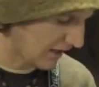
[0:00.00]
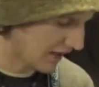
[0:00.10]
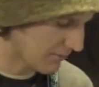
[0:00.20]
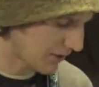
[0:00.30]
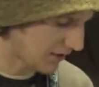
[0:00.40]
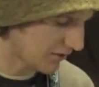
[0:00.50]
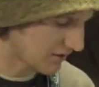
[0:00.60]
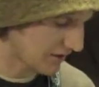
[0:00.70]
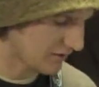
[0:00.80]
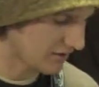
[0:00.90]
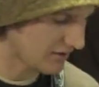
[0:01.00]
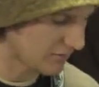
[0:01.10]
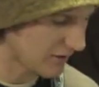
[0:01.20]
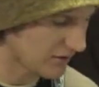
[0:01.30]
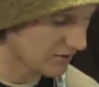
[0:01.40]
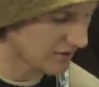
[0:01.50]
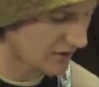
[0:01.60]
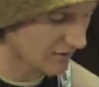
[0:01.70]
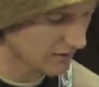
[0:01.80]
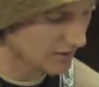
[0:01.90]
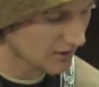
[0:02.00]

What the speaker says: A minor 7, C major 7,